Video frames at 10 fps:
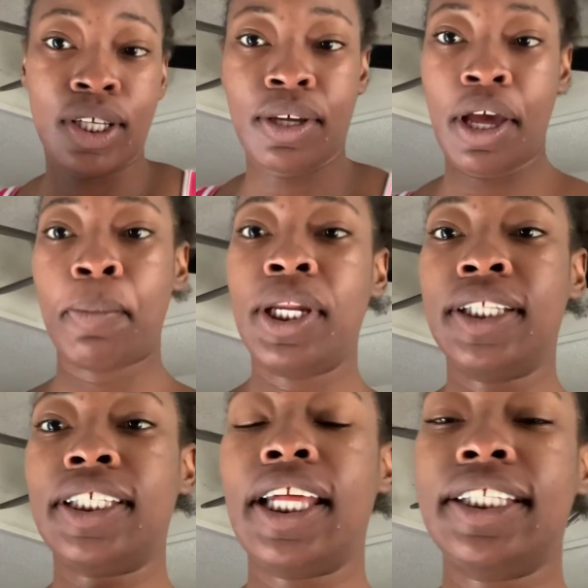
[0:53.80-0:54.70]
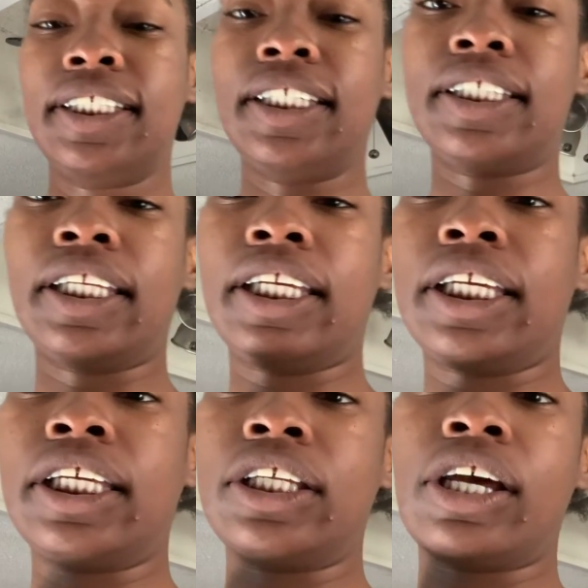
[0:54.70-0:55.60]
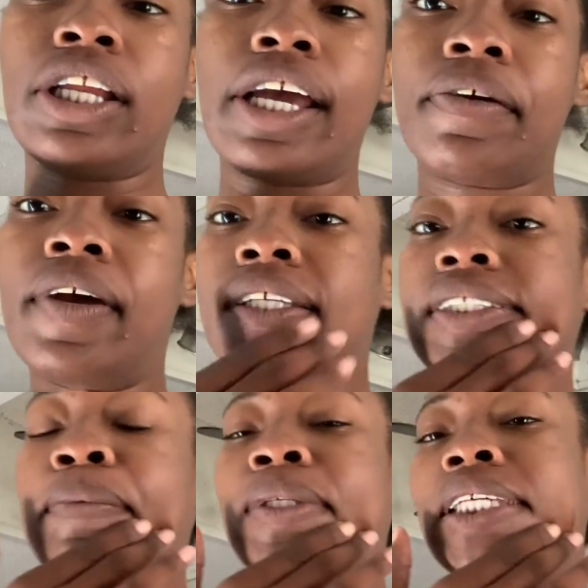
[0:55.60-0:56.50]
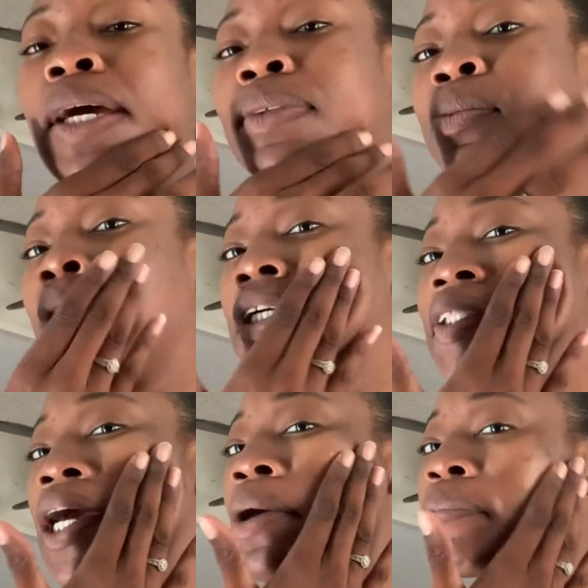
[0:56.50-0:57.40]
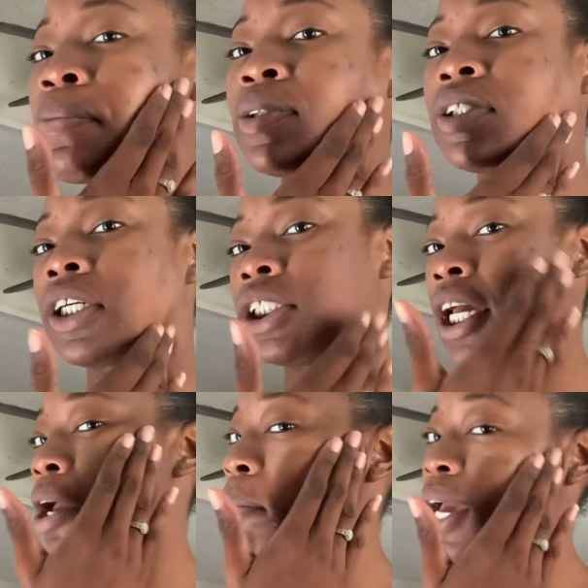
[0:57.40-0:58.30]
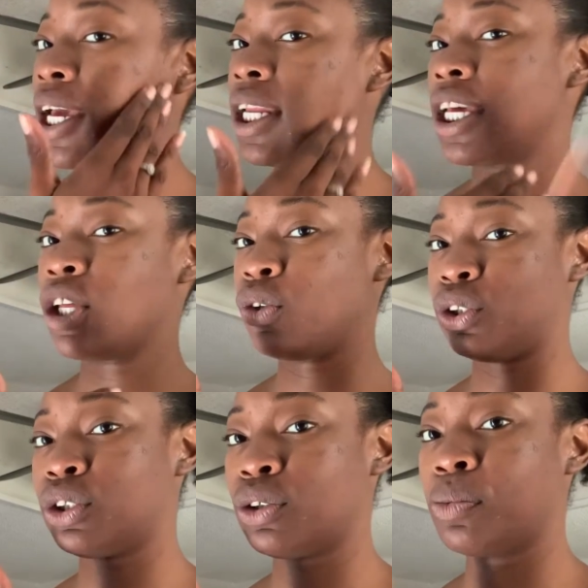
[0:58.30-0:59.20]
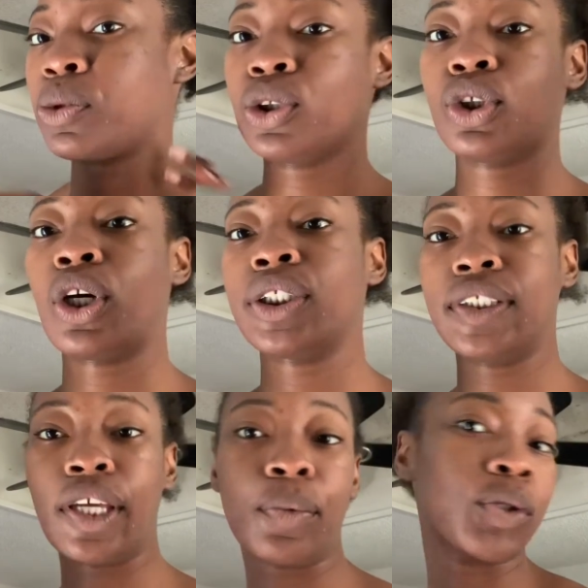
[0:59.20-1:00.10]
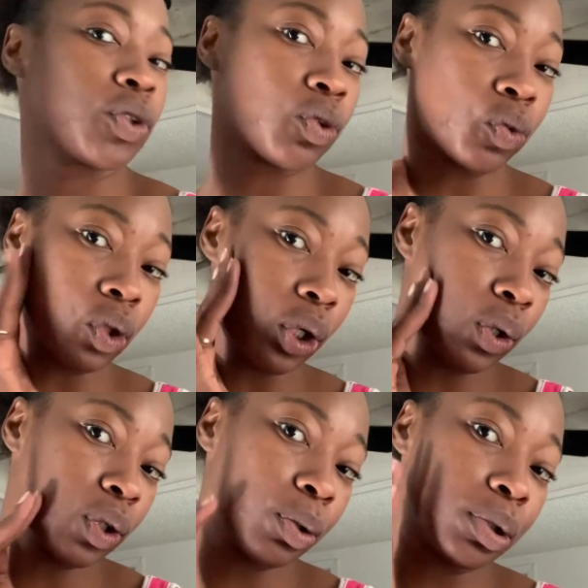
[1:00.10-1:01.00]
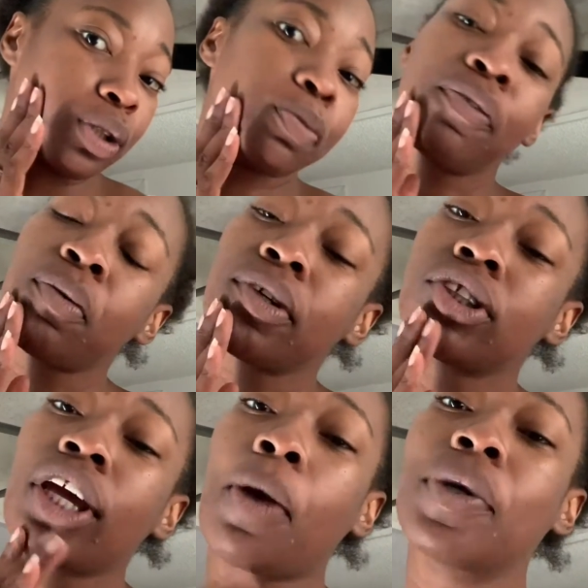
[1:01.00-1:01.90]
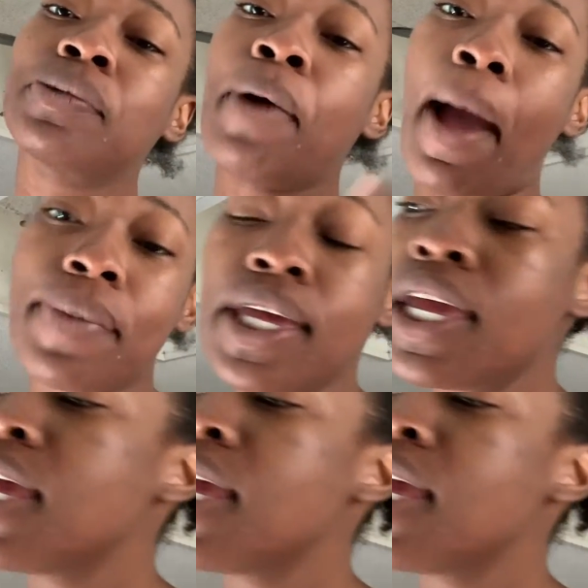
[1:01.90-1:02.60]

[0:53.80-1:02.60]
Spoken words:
coming into that season again, you know, like around summertime, springtime, people start checking back in YouTube and start seeing what's going on and what's moving, what's shaking, what's popping.